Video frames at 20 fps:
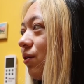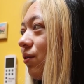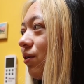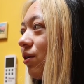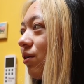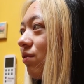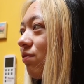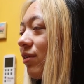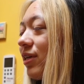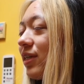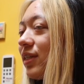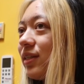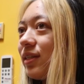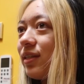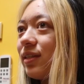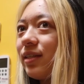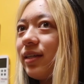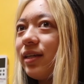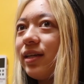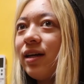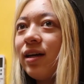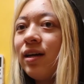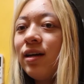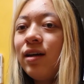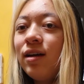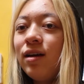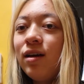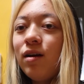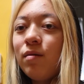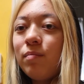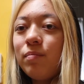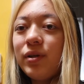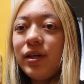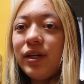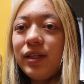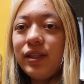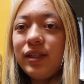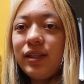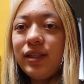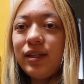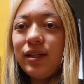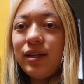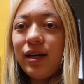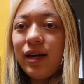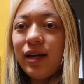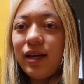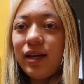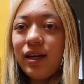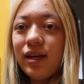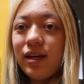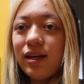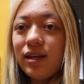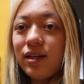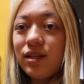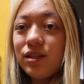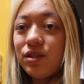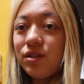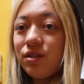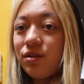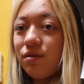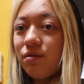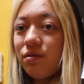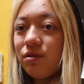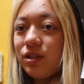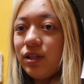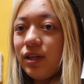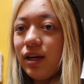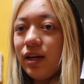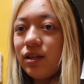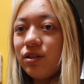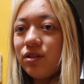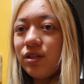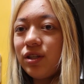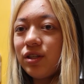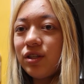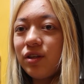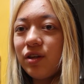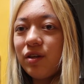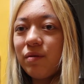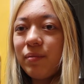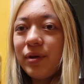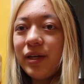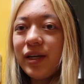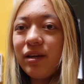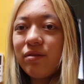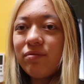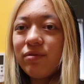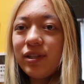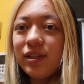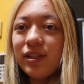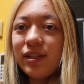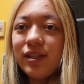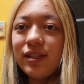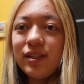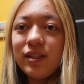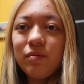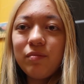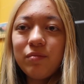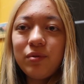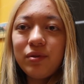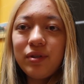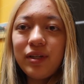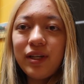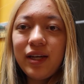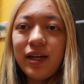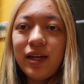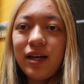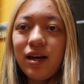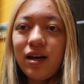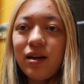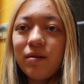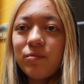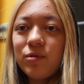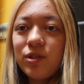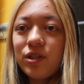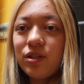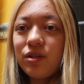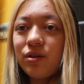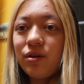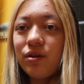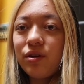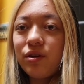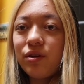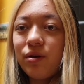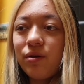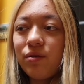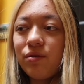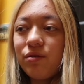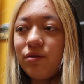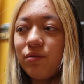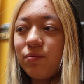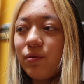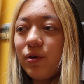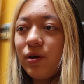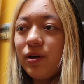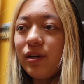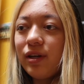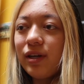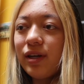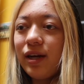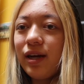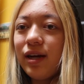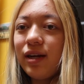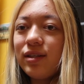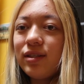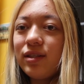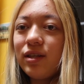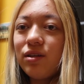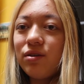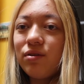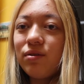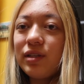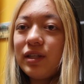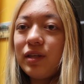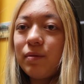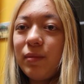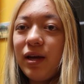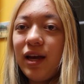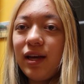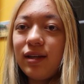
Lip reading: going on recently, but today is Tuesday. It's just going to be a really simple day. I'm just going to go to work and then do some